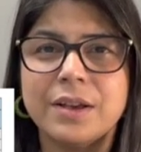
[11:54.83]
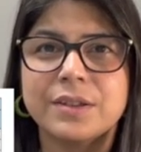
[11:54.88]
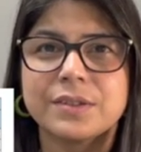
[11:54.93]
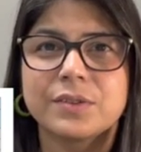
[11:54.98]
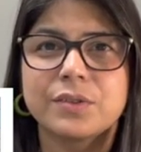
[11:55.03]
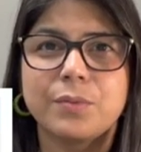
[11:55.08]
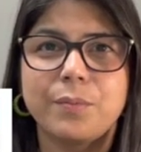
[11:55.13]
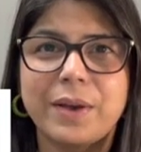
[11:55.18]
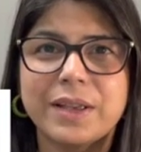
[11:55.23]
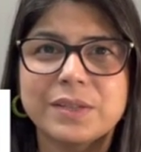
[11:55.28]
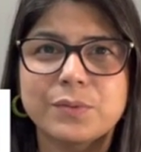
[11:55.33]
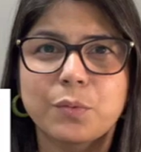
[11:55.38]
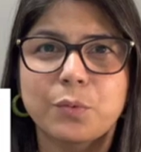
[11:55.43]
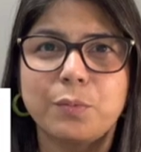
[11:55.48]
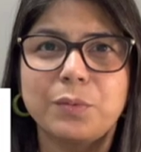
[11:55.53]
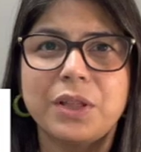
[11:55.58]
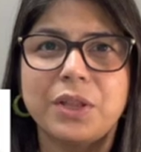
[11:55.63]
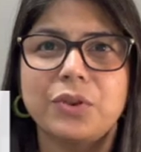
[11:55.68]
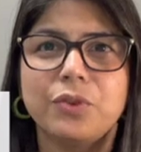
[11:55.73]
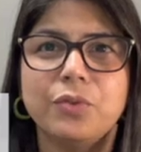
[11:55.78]
So the best would
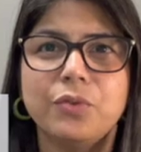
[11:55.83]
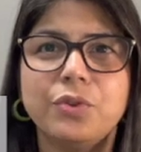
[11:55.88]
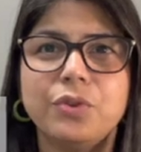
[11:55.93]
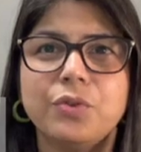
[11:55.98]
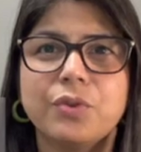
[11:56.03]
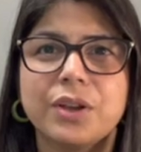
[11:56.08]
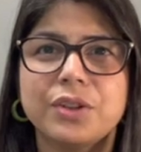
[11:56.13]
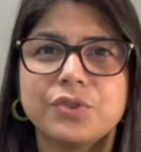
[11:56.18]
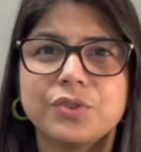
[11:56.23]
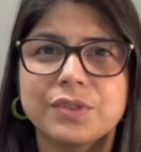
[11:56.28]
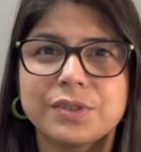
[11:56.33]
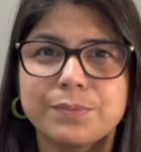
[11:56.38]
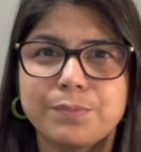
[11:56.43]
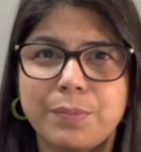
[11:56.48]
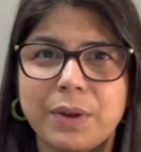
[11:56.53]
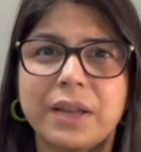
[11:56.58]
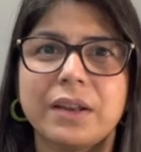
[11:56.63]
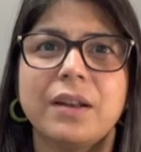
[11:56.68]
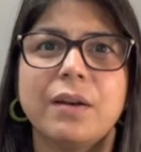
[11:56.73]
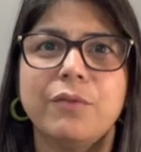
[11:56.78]
be that you know you can just
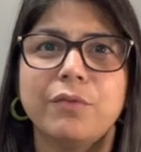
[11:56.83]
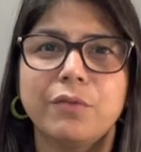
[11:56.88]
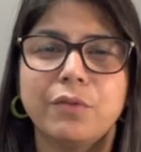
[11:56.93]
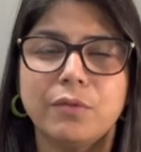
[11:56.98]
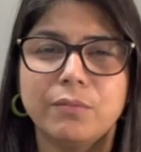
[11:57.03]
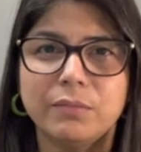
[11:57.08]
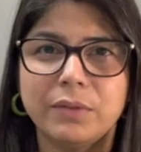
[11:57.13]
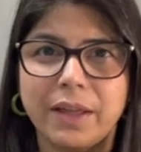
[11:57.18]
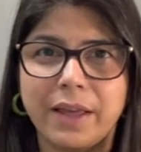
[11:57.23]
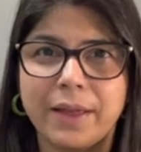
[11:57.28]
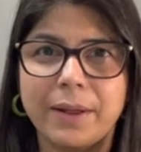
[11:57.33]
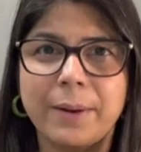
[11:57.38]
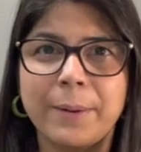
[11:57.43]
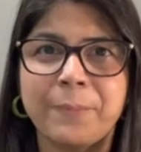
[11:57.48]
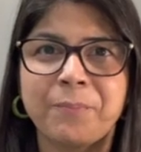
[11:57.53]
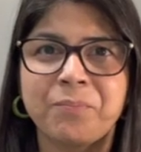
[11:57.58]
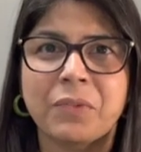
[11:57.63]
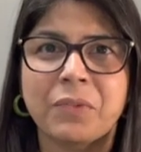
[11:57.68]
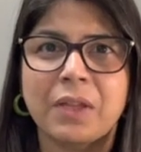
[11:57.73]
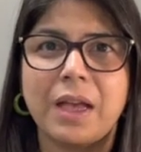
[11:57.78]
pick it up from there
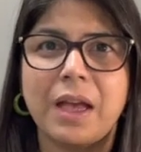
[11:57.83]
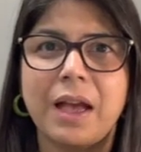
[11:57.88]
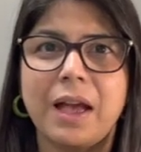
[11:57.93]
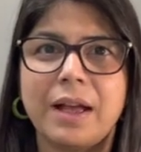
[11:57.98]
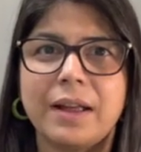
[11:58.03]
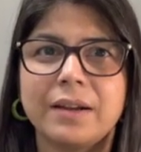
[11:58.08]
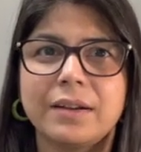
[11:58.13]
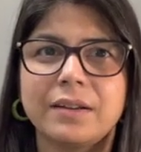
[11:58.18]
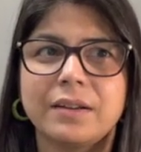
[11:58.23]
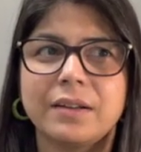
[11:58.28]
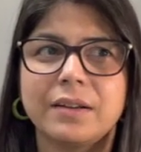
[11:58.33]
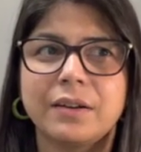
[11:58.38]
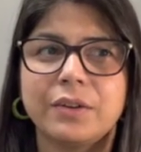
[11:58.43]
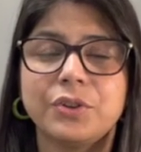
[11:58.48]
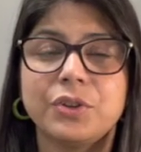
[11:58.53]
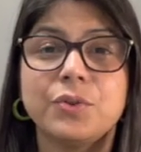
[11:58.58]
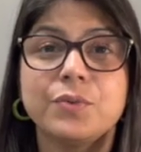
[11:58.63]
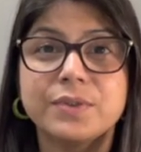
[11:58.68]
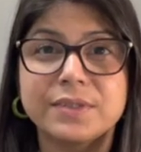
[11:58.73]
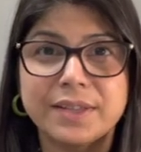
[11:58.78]
and uh,
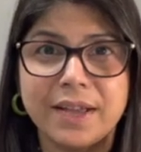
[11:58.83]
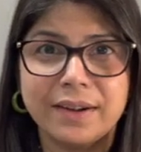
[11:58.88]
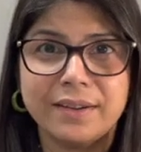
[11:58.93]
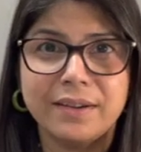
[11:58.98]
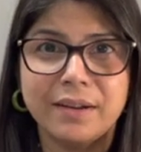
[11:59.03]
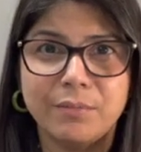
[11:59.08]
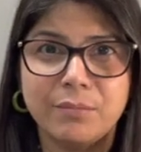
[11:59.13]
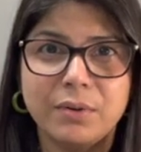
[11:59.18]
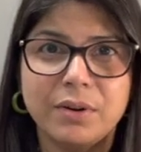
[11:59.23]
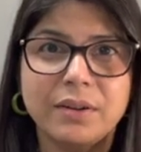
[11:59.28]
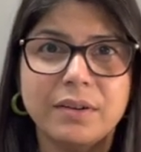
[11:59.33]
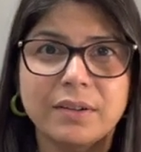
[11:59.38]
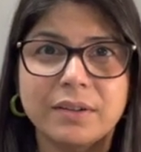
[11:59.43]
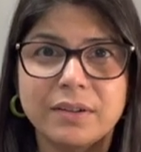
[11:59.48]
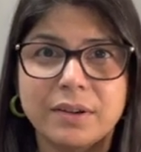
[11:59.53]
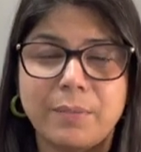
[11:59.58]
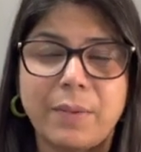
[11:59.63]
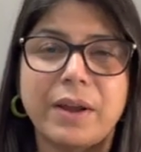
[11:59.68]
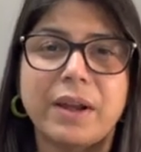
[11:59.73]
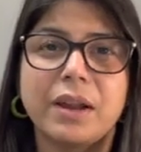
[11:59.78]
use that number
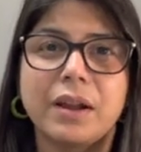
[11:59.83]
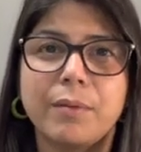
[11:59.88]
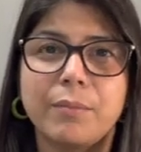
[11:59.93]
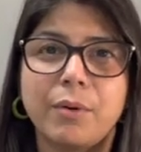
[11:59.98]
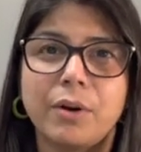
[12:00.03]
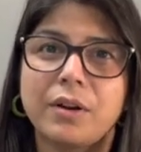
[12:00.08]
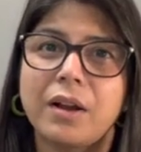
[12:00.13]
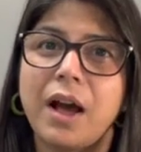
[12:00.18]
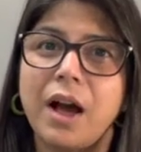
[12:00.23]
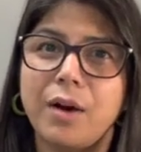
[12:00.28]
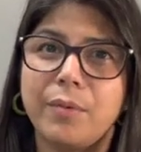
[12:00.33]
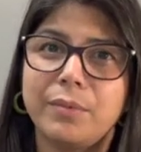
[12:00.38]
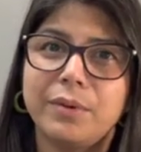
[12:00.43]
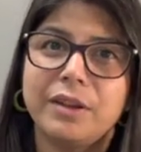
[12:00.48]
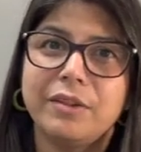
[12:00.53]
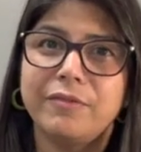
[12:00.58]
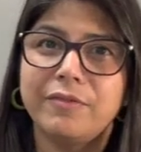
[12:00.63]
depending upon how many